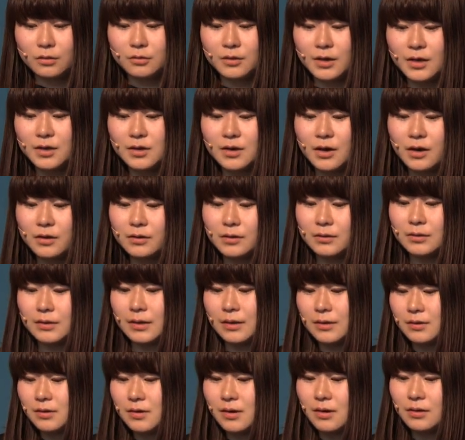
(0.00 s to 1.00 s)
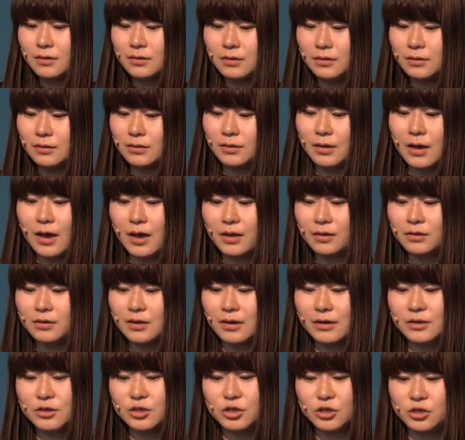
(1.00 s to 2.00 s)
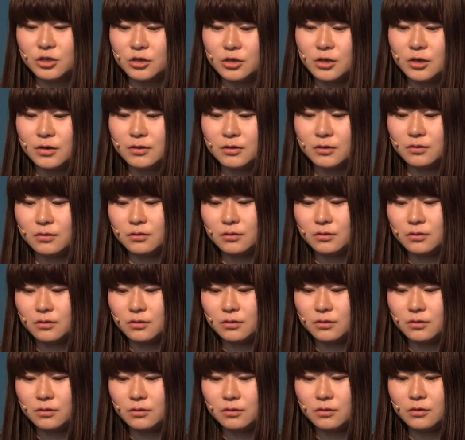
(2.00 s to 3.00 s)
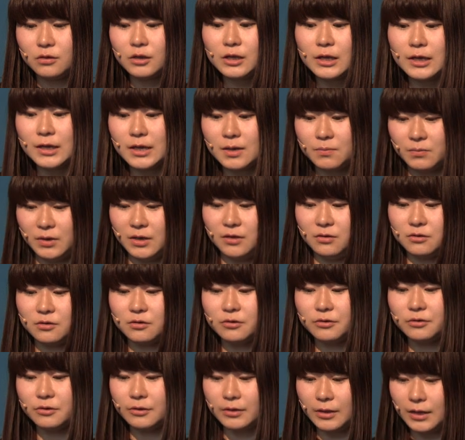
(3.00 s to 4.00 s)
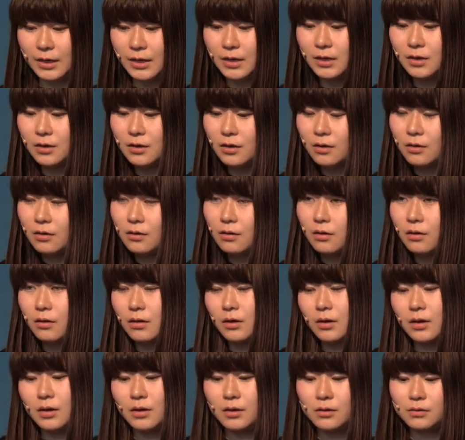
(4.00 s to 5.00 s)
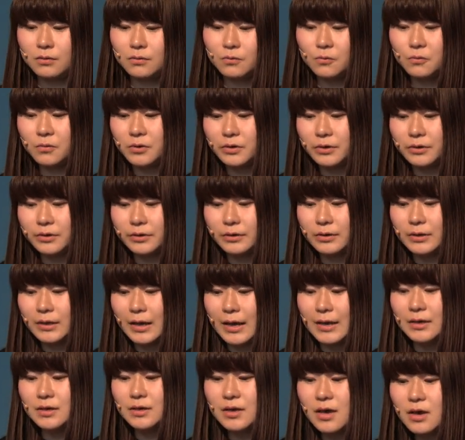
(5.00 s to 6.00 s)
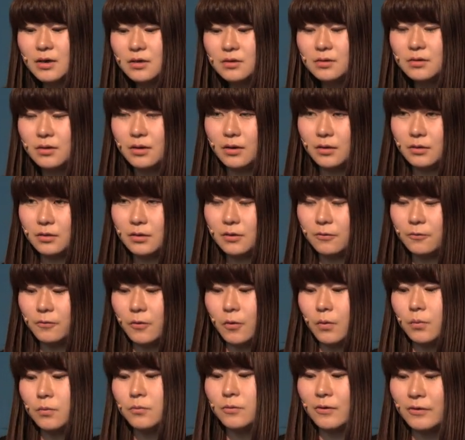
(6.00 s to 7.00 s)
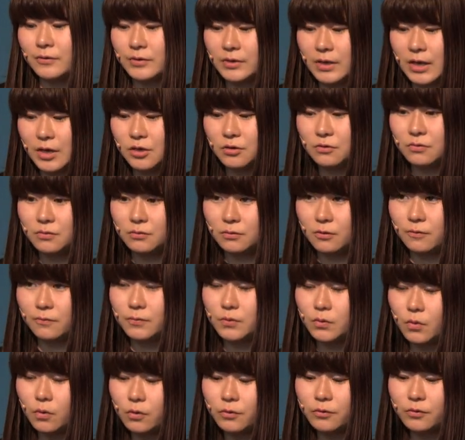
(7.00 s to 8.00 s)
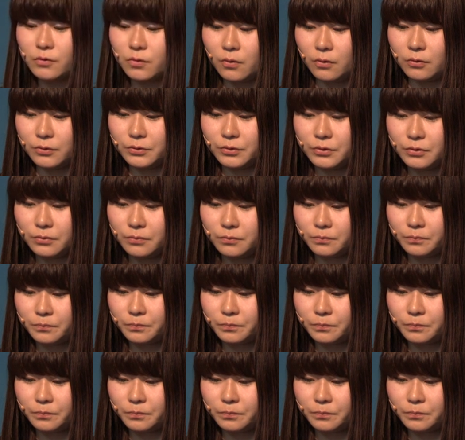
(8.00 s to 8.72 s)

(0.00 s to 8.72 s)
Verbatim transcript: They had a dedicated anti-cheating team internally, and were engaged in the obfuscation of source code.